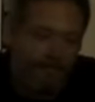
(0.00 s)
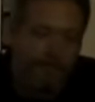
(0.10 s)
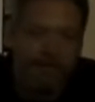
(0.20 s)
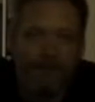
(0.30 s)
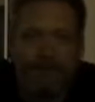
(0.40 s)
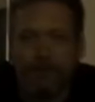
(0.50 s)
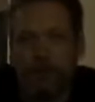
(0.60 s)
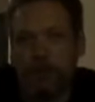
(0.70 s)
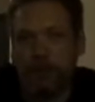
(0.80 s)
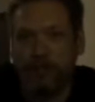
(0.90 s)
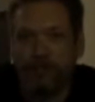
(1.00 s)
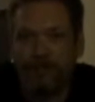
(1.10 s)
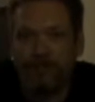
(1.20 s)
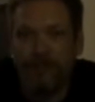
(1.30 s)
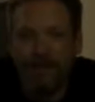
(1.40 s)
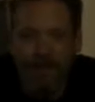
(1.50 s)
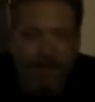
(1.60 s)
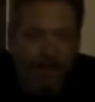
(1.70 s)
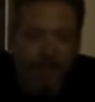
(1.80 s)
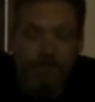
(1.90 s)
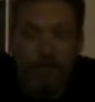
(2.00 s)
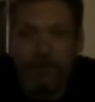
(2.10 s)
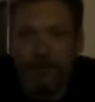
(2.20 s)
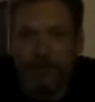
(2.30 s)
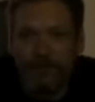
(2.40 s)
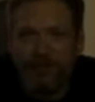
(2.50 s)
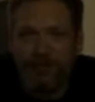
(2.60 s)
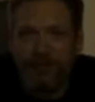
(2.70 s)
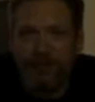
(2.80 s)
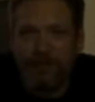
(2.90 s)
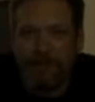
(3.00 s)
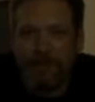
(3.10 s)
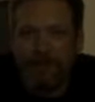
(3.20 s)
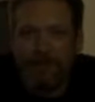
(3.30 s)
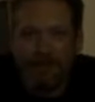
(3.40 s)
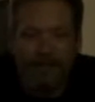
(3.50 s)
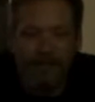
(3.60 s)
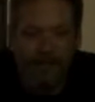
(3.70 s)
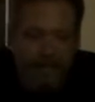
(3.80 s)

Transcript: make a few clips of little experiments that